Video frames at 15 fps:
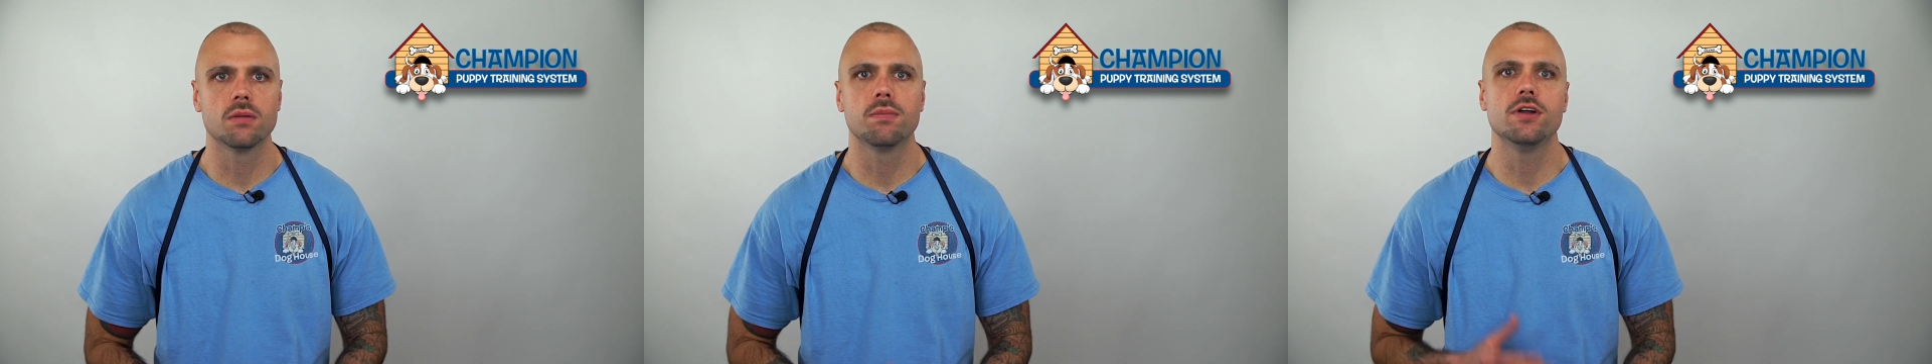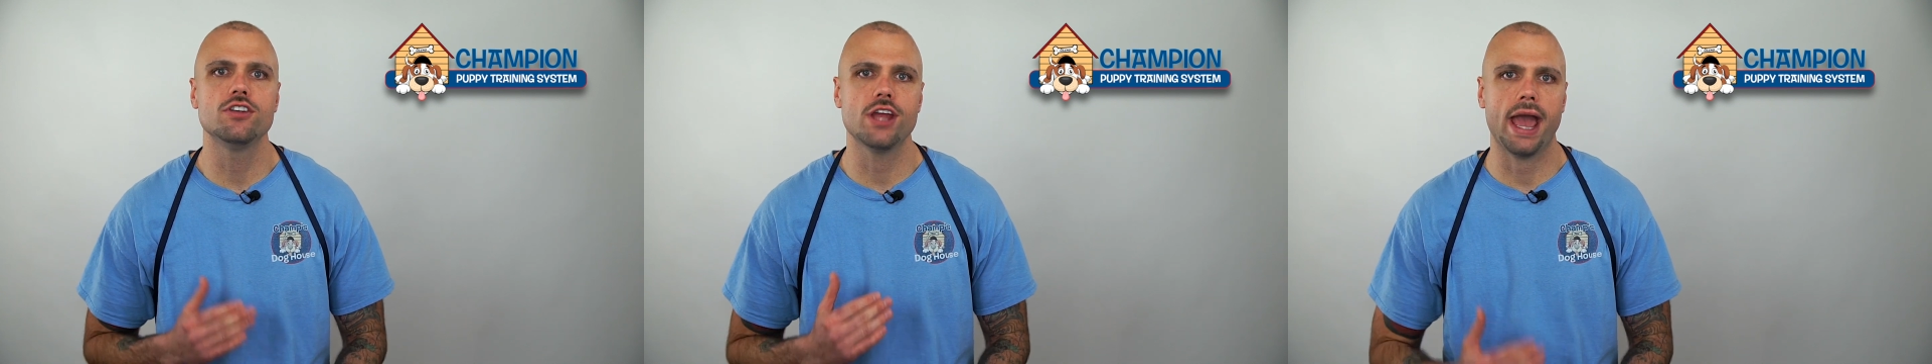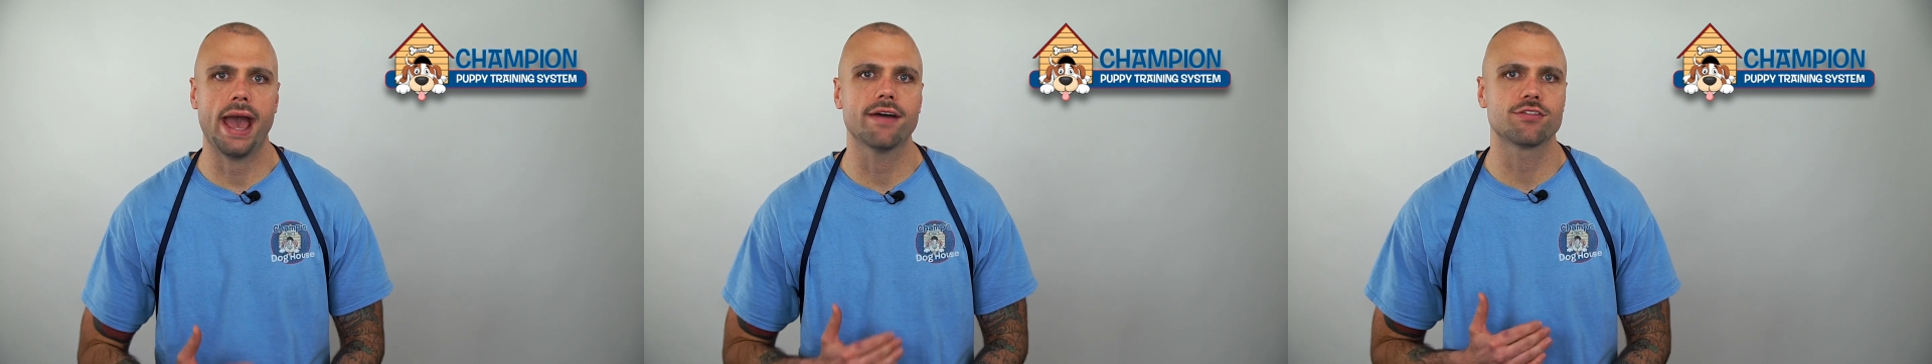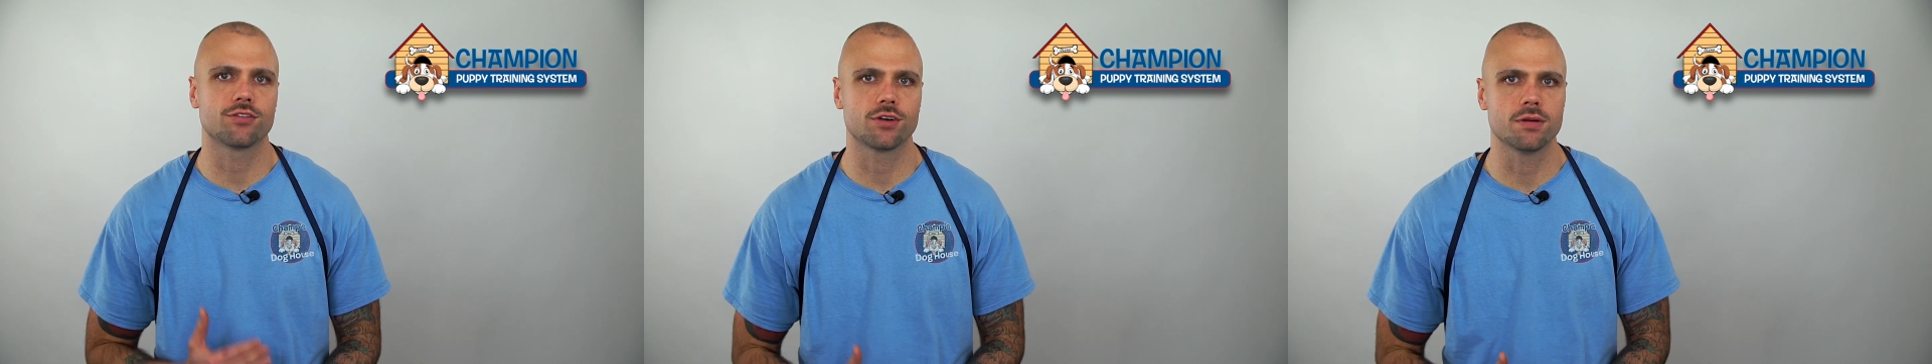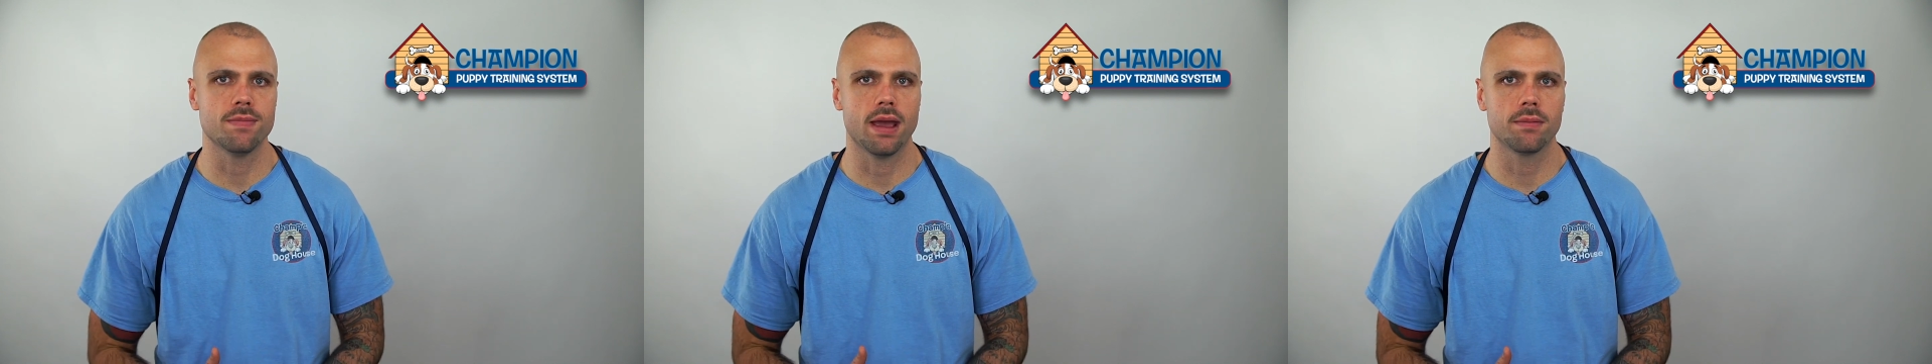but you have
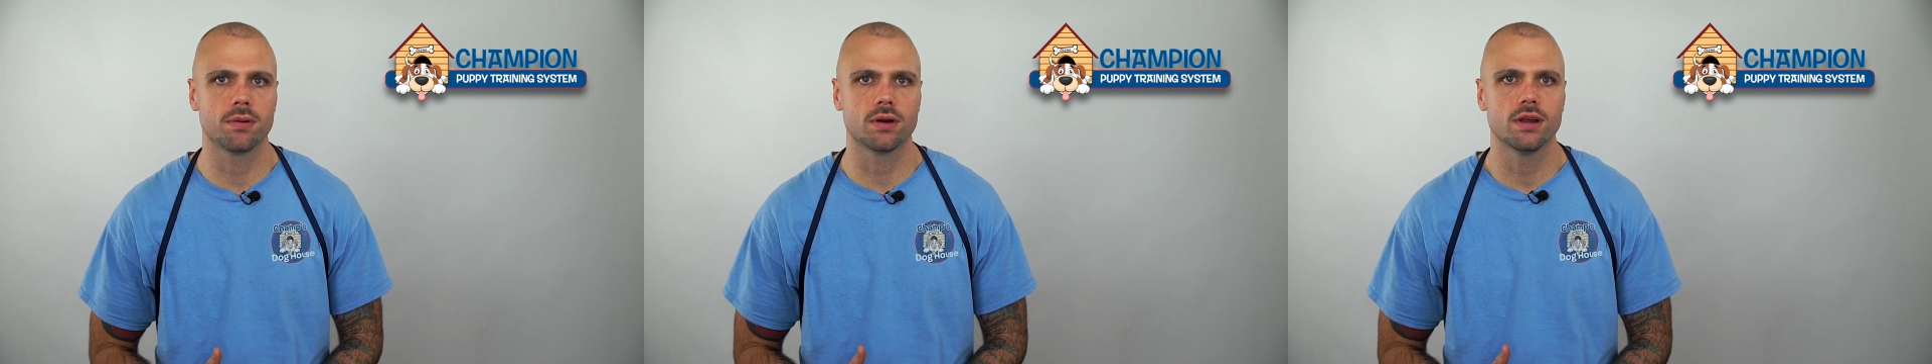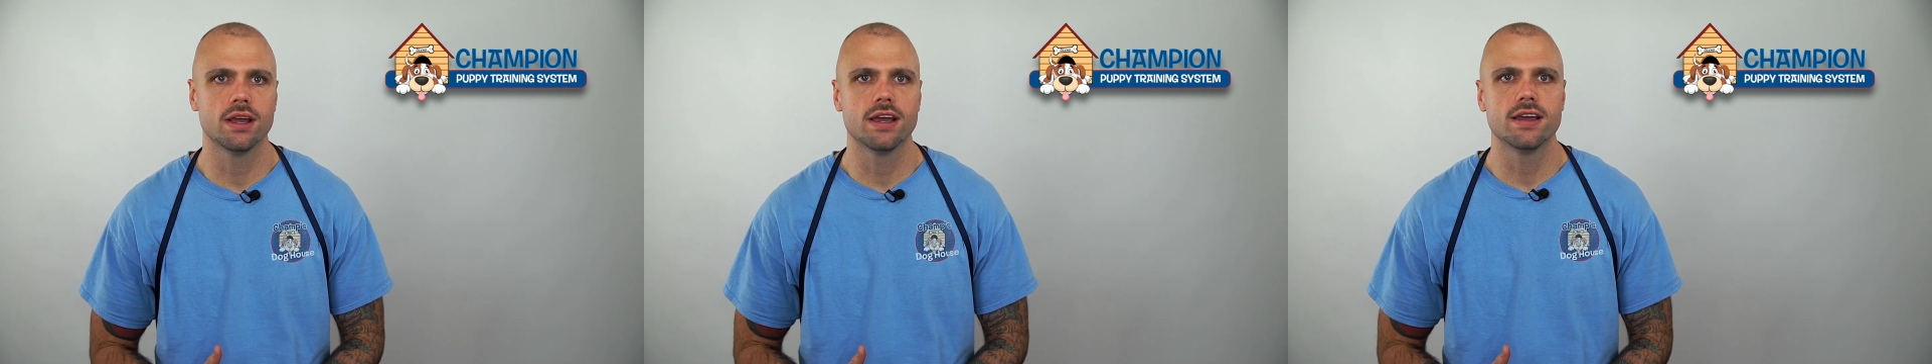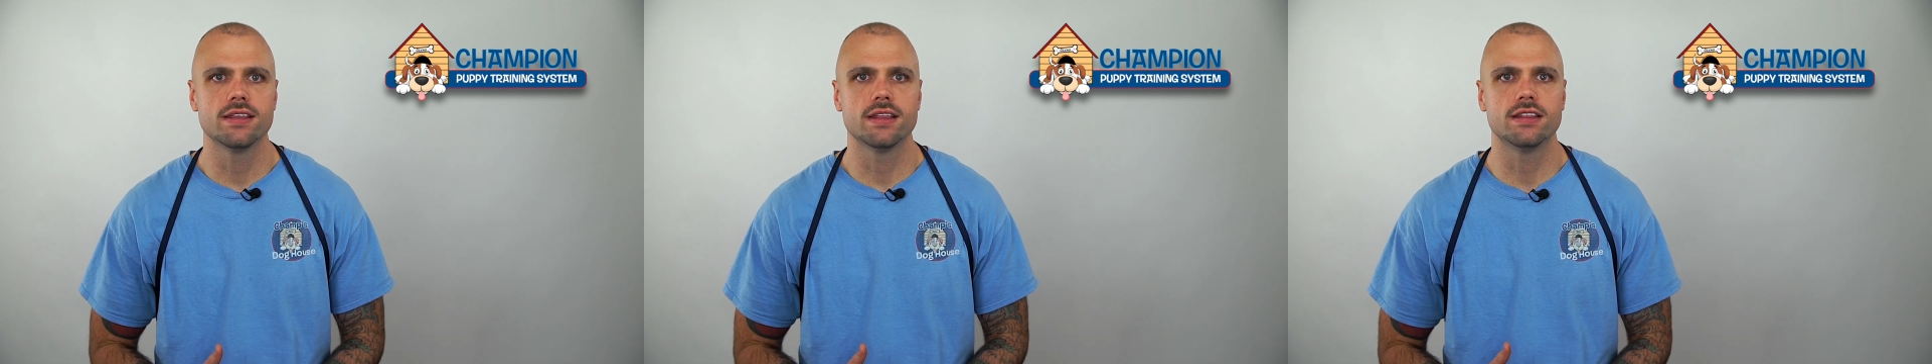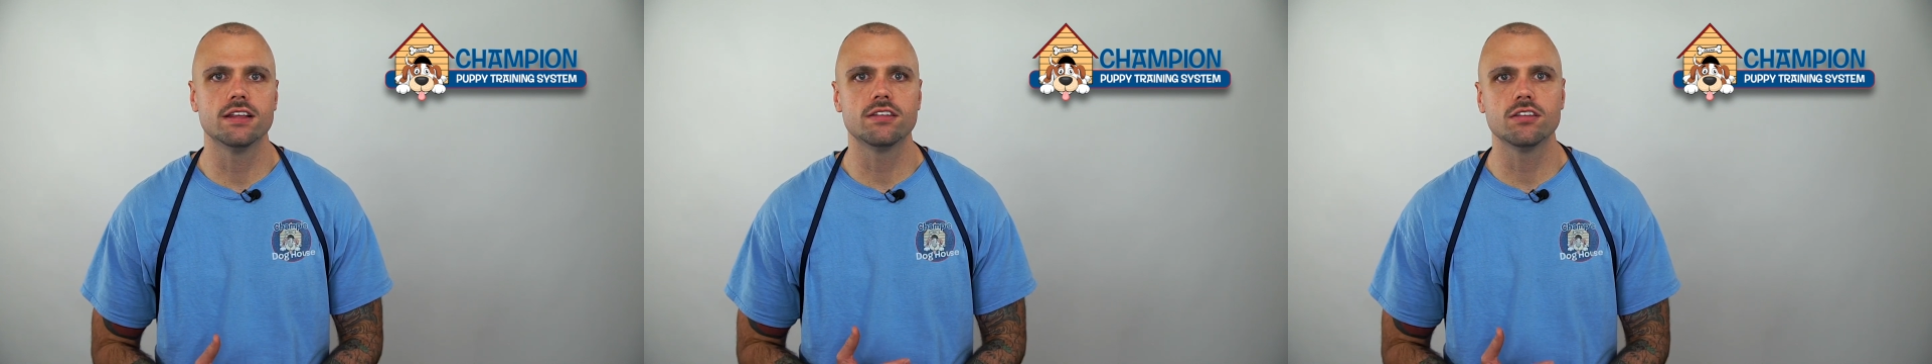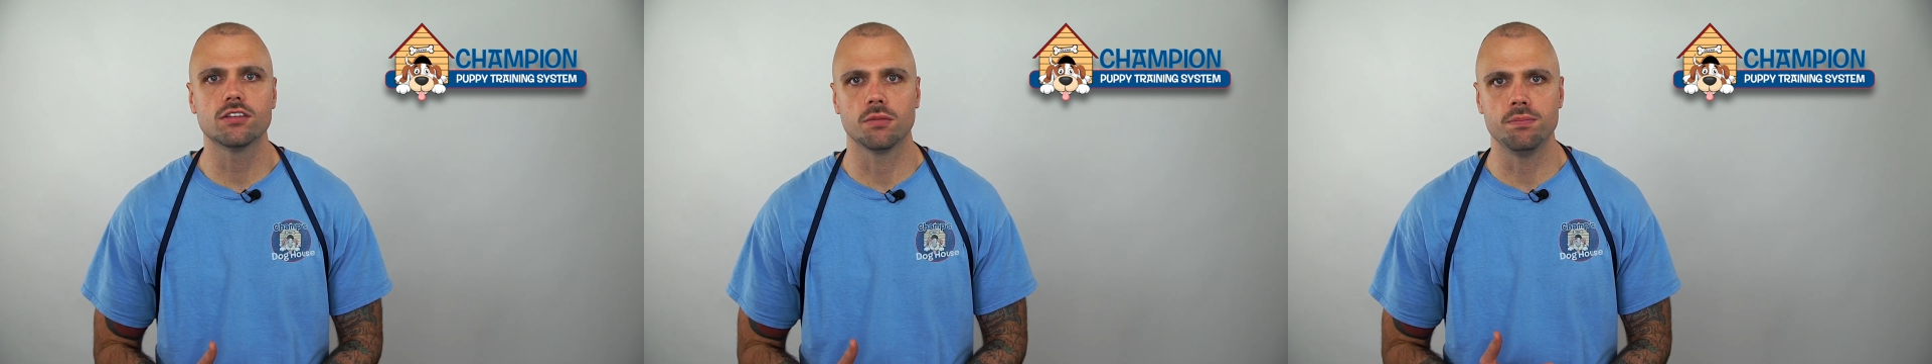to remember that
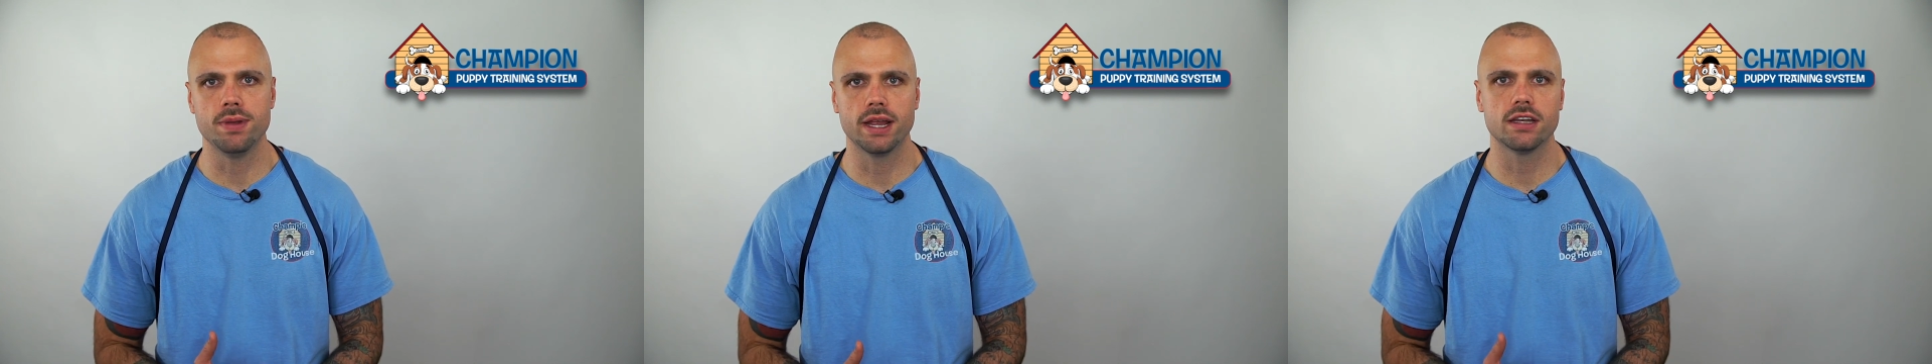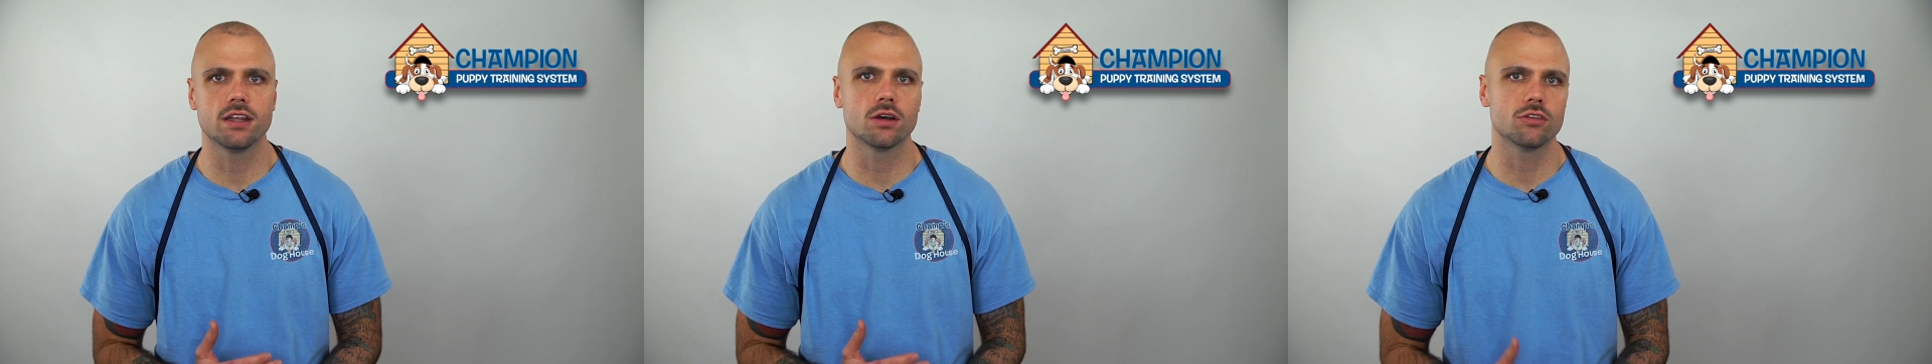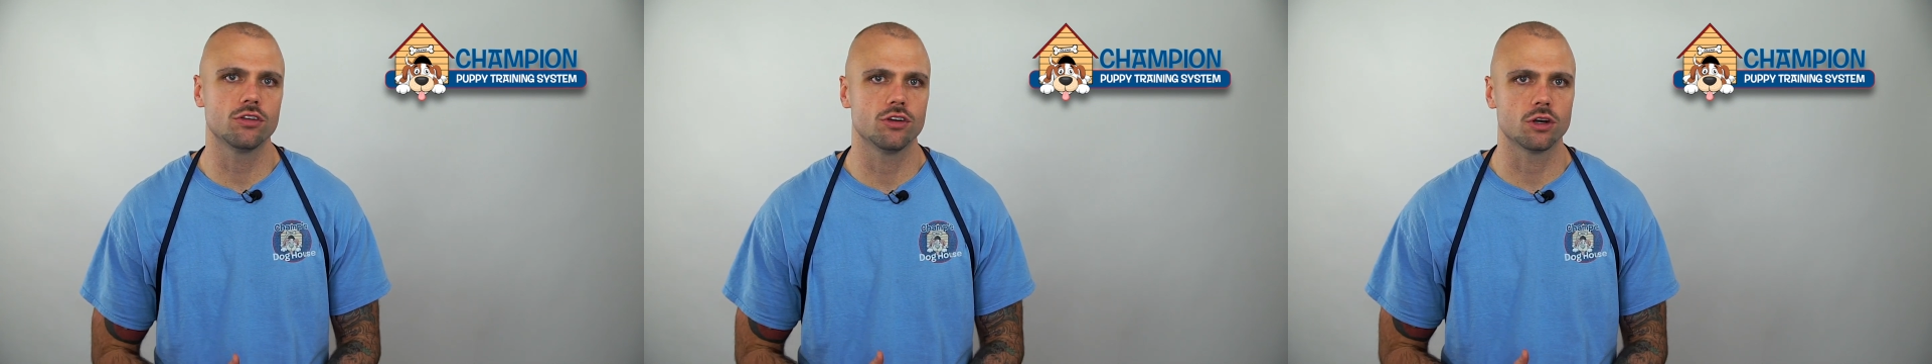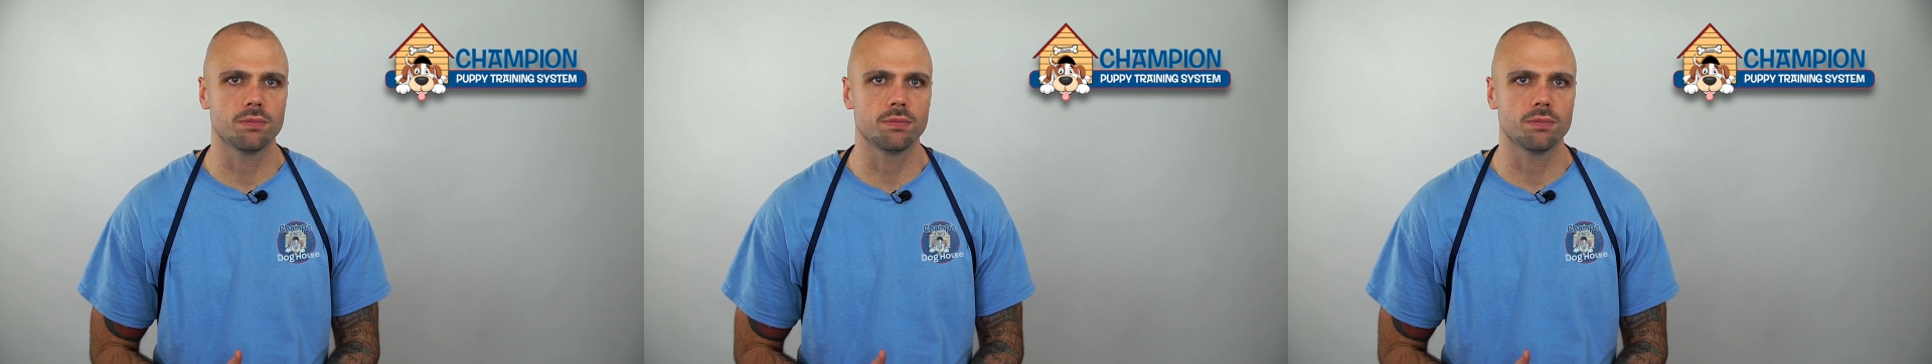this is a big deal to